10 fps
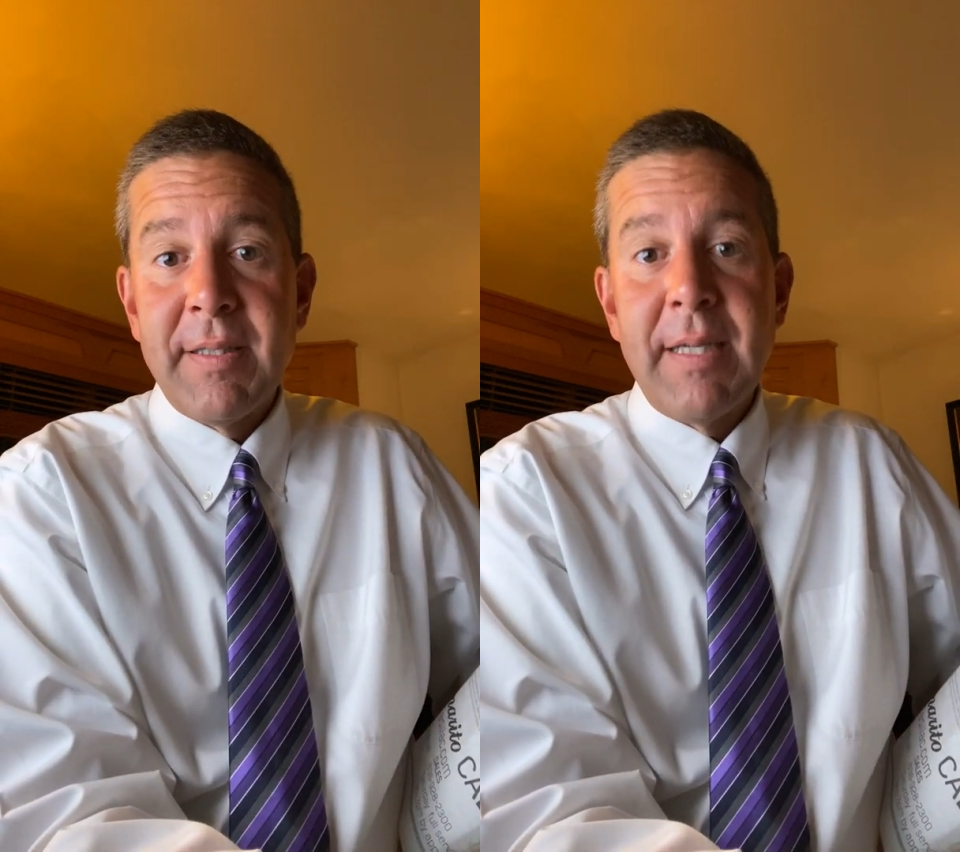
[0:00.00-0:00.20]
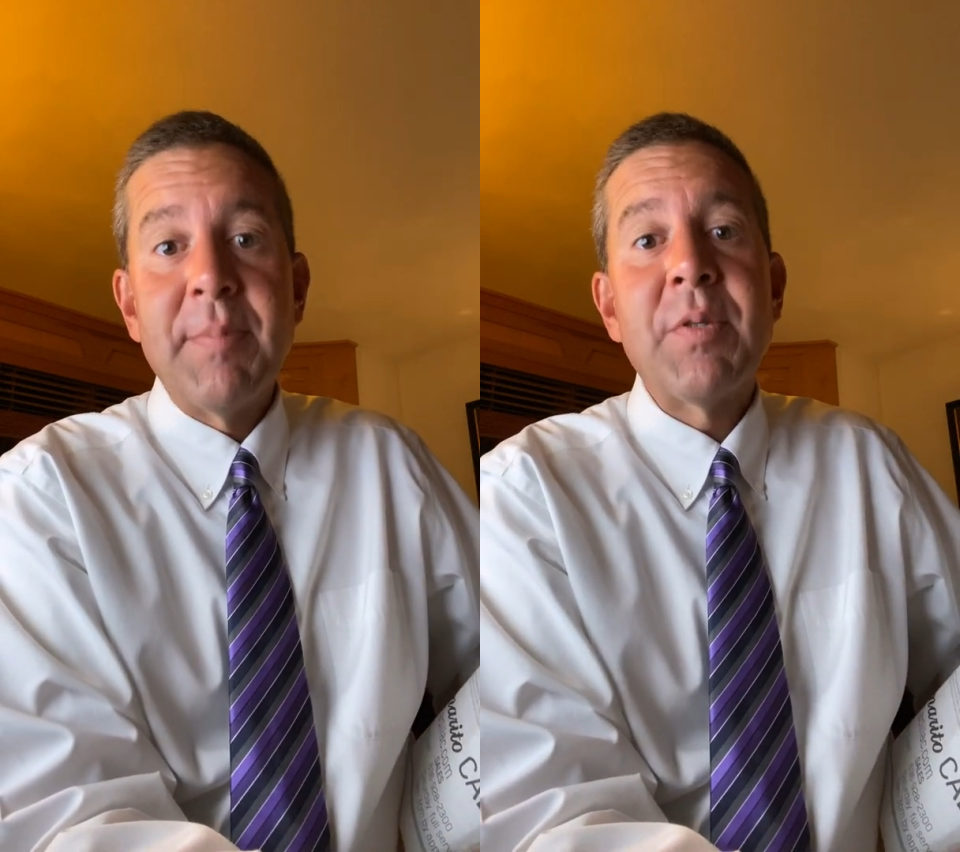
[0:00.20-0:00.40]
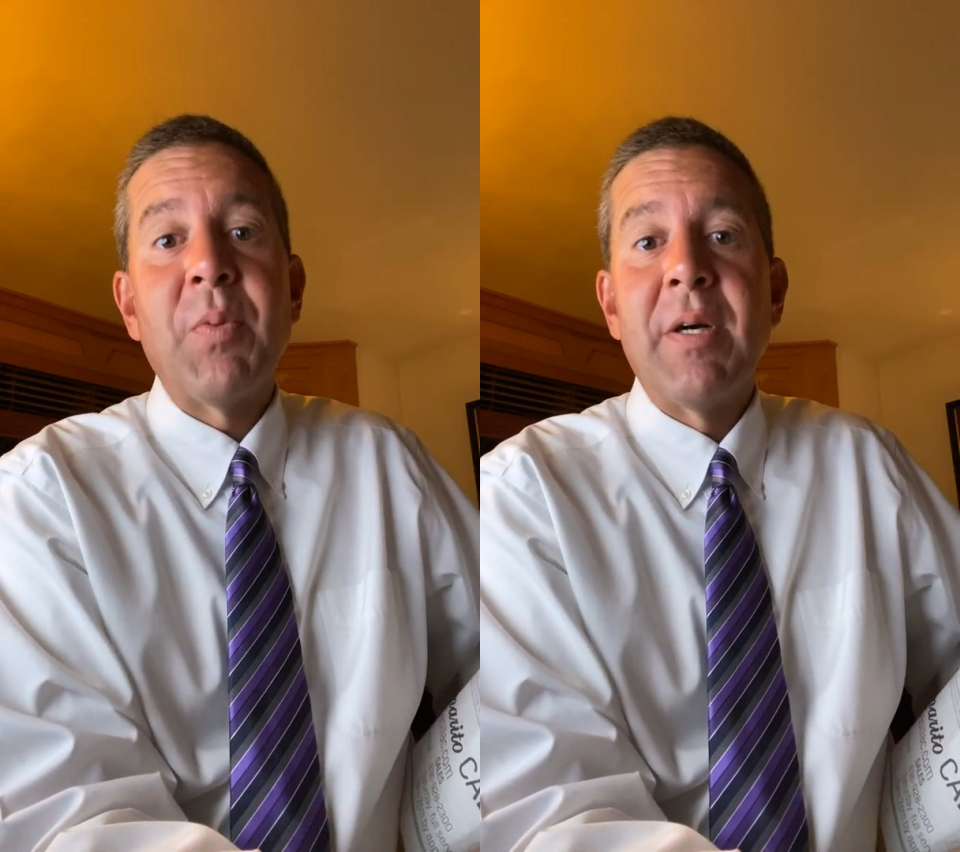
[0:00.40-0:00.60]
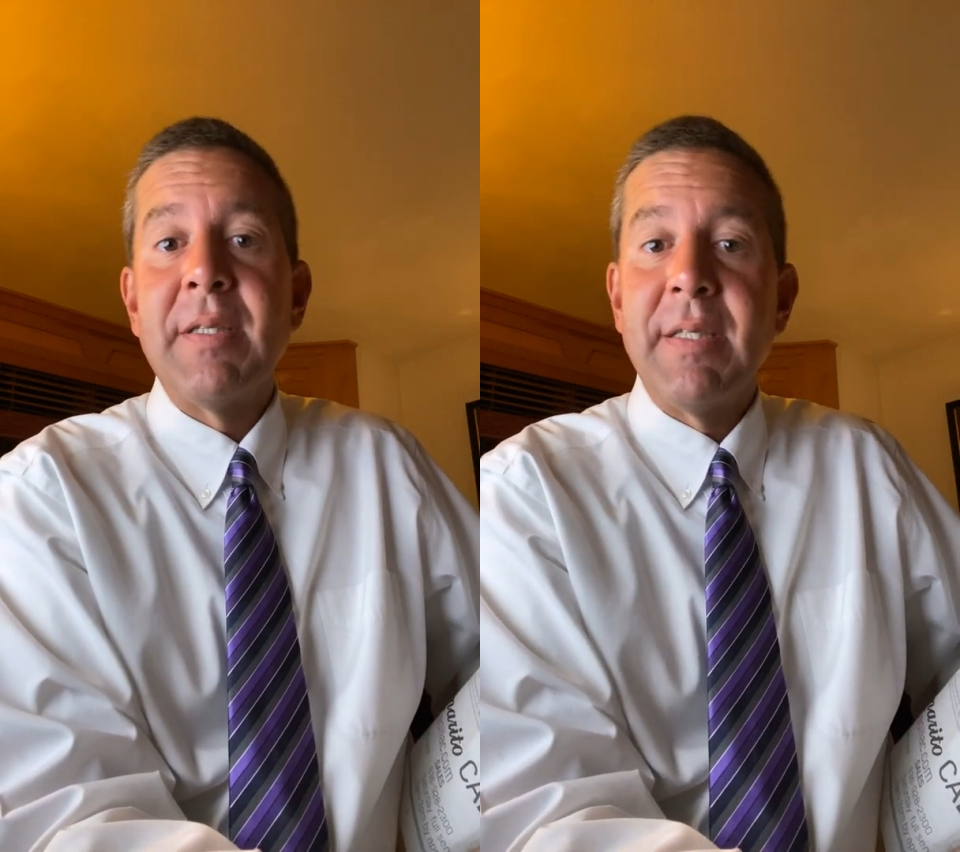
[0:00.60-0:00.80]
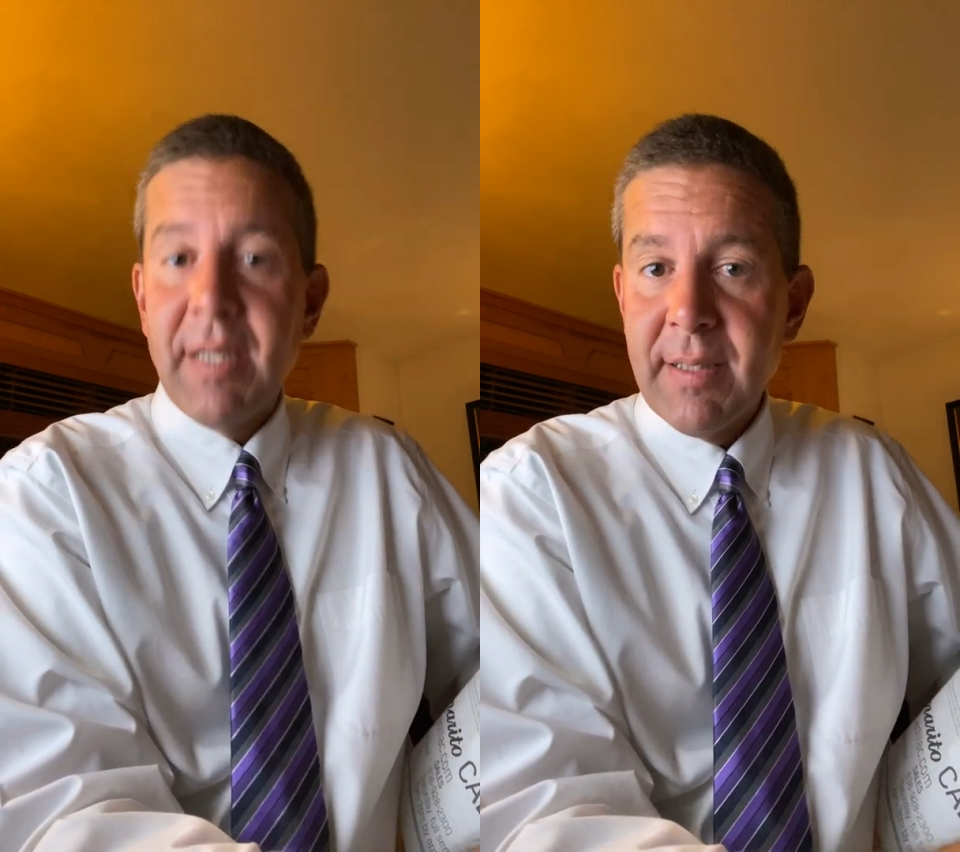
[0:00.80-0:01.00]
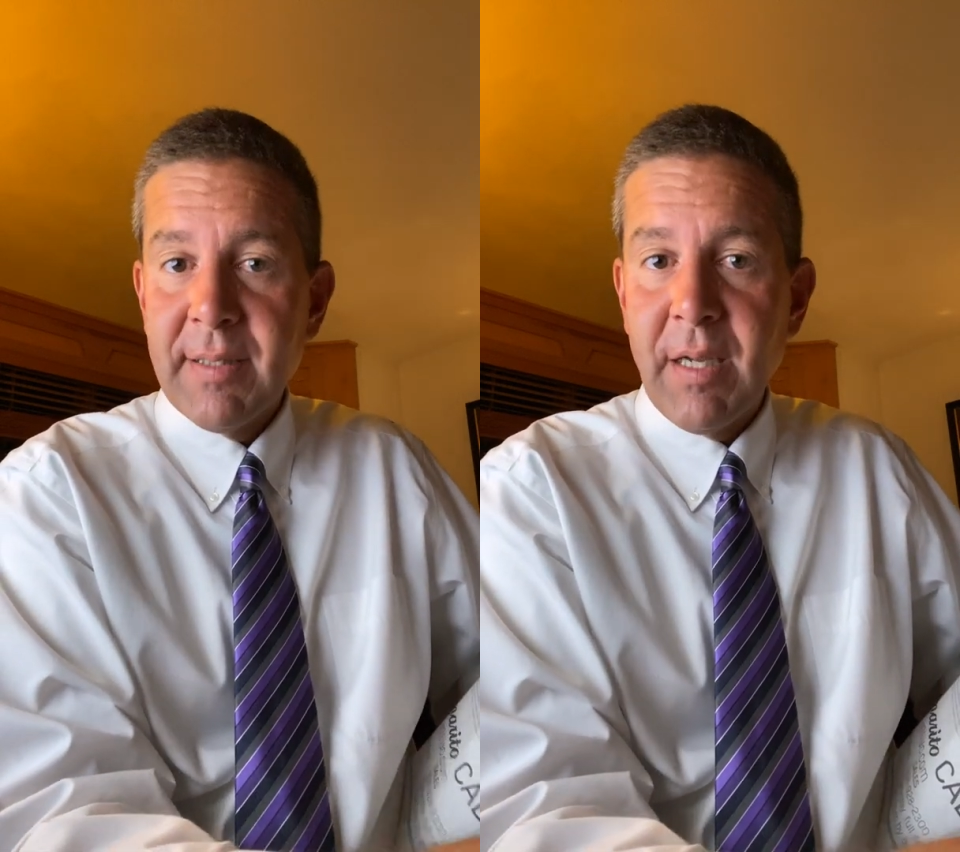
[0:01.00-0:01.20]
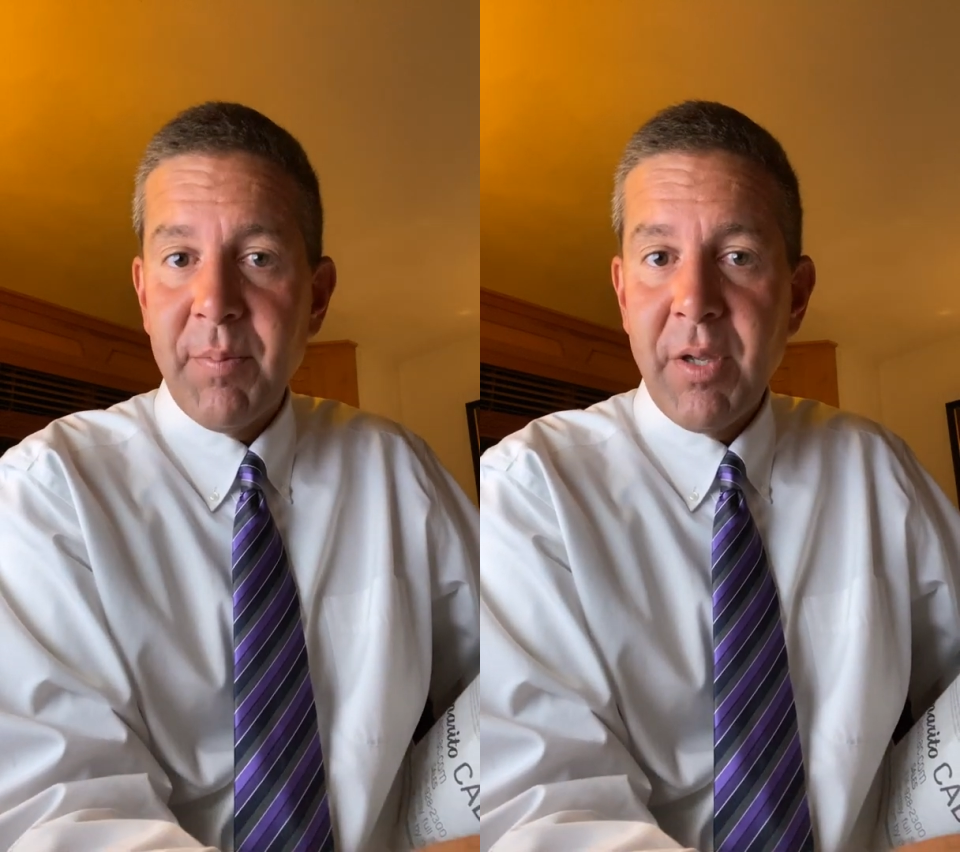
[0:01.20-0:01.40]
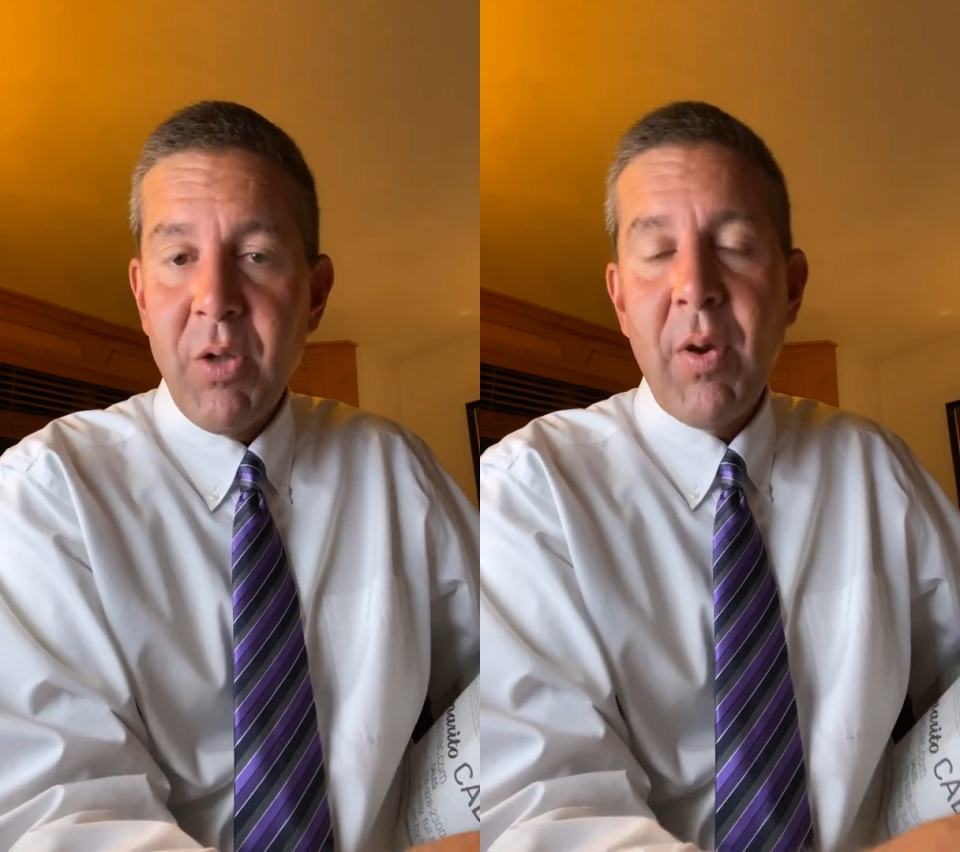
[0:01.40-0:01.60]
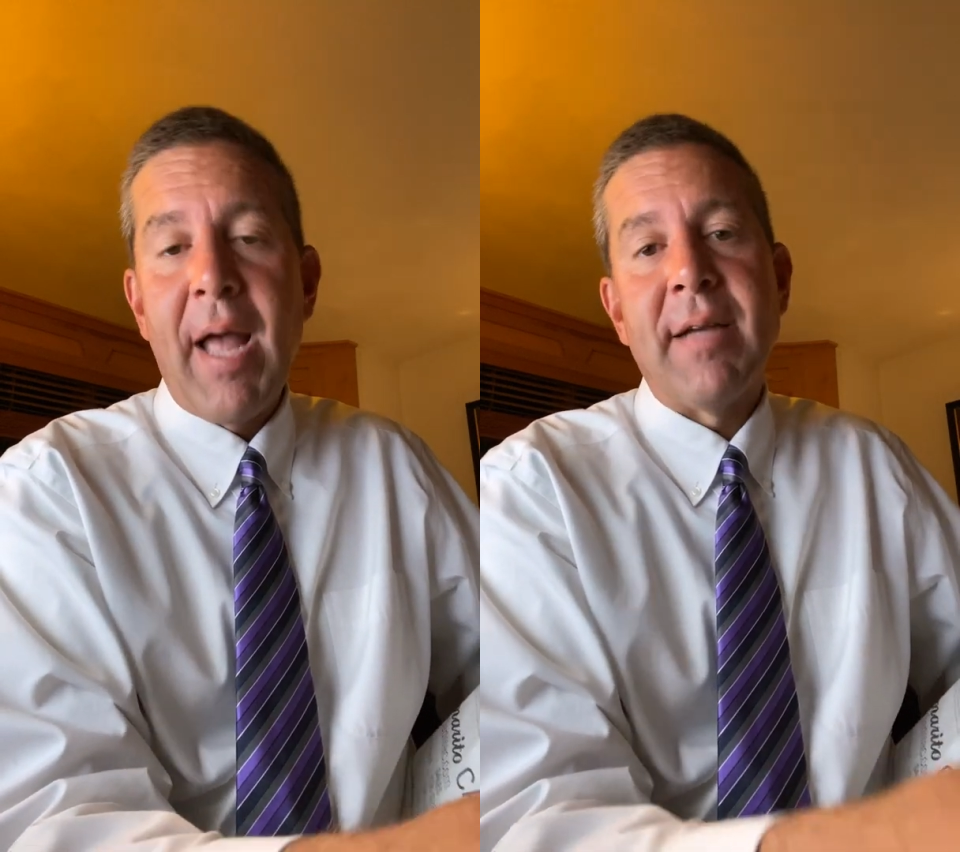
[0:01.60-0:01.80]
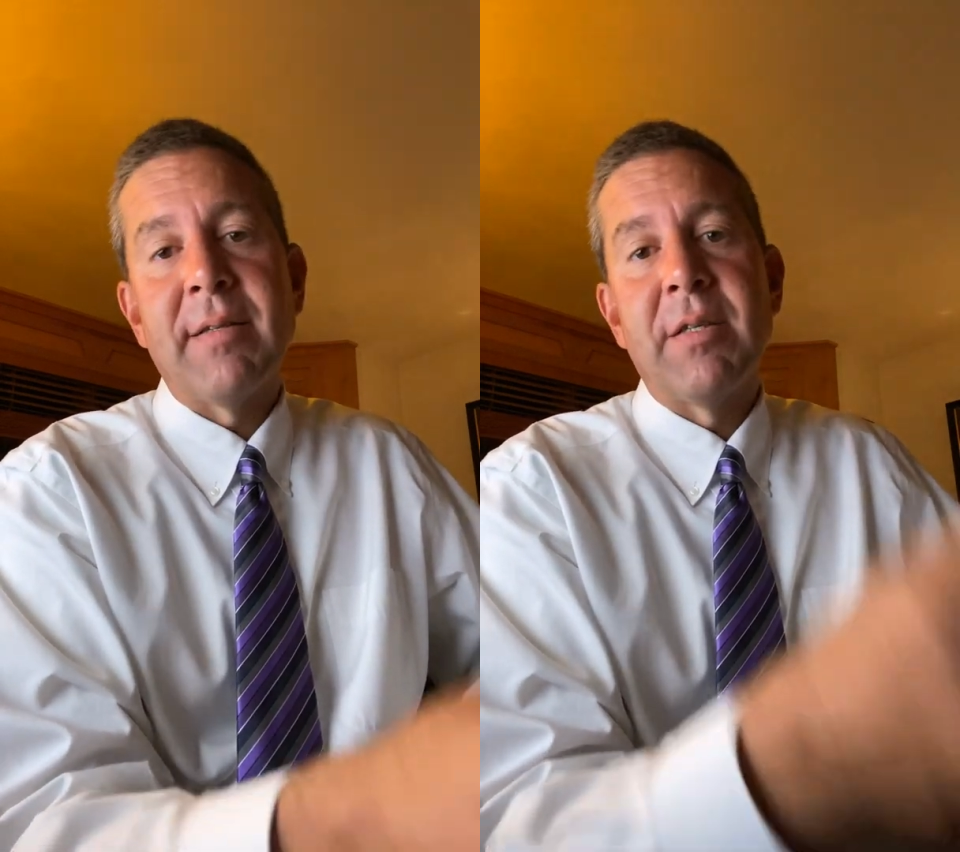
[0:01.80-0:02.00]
it seems, whereas it does help you guys,